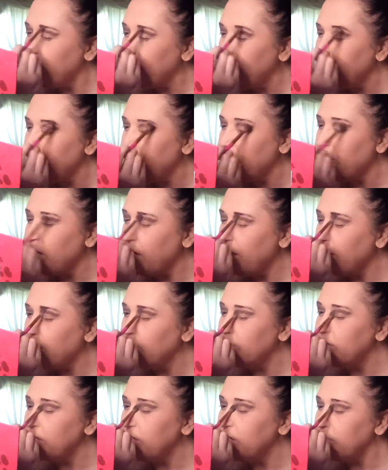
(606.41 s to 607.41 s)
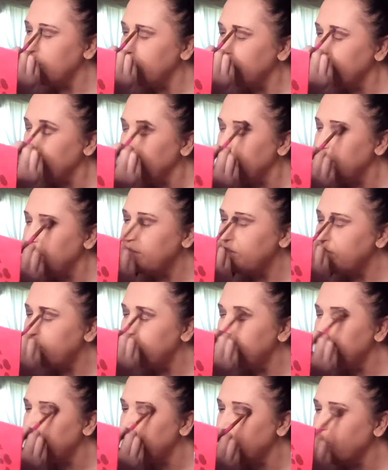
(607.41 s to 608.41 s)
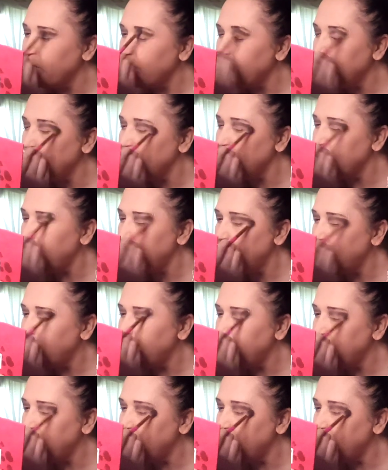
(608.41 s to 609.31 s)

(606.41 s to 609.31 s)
figure out how to do a smoky look